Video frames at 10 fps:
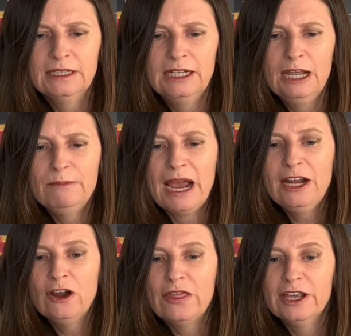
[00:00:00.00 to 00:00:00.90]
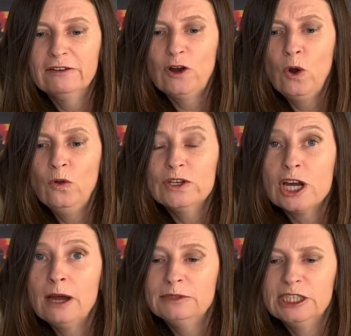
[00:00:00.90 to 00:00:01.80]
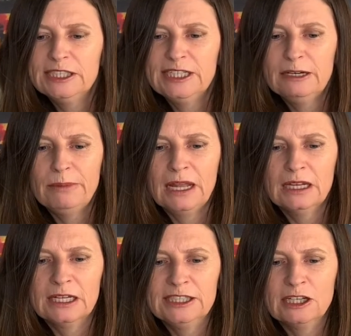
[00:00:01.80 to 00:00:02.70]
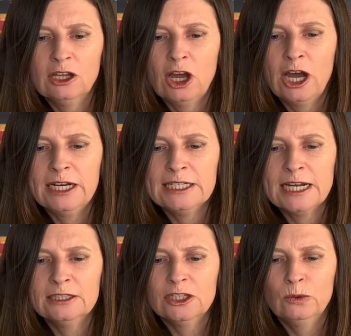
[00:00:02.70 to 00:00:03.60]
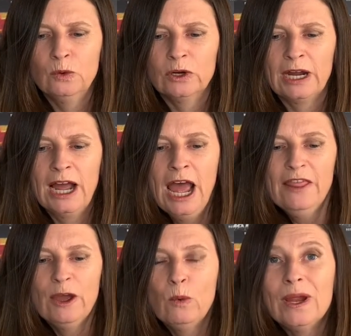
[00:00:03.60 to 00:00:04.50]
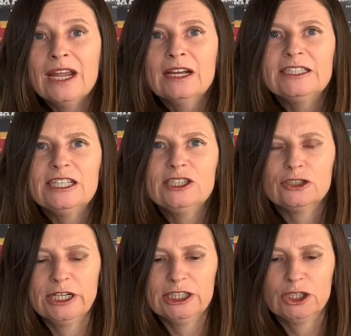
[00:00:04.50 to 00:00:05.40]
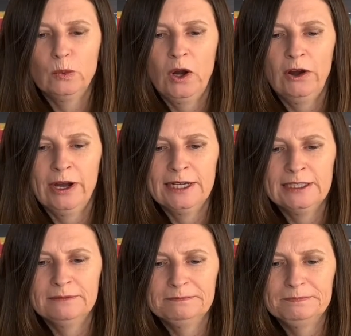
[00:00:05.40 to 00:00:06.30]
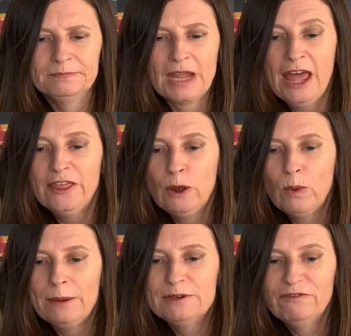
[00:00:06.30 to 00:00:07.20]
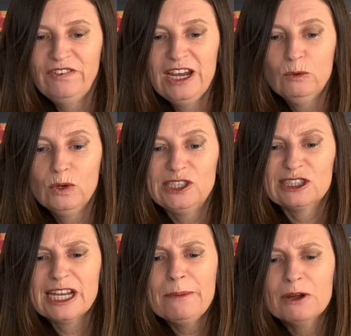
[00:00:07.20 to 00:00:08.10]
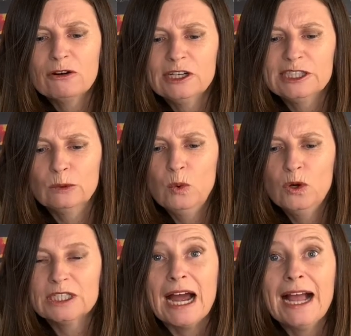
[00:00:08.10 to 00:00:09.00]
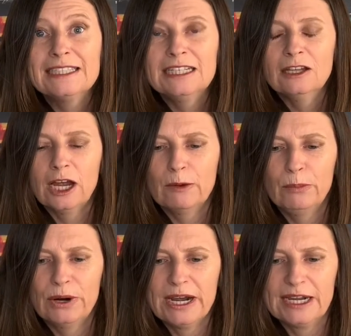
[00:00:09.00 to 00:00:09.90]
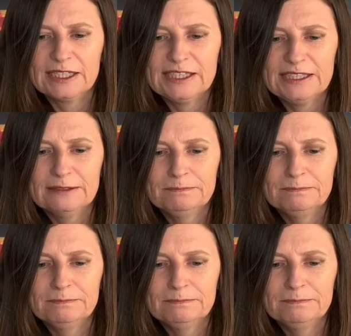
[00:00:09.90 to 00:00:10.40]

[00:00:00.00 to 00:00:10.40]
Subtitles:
It made her think of all the times she had seen pelicans gliding down to the water, their wings stretched wide. Their webbed feet would skim across the water, acting like brakes.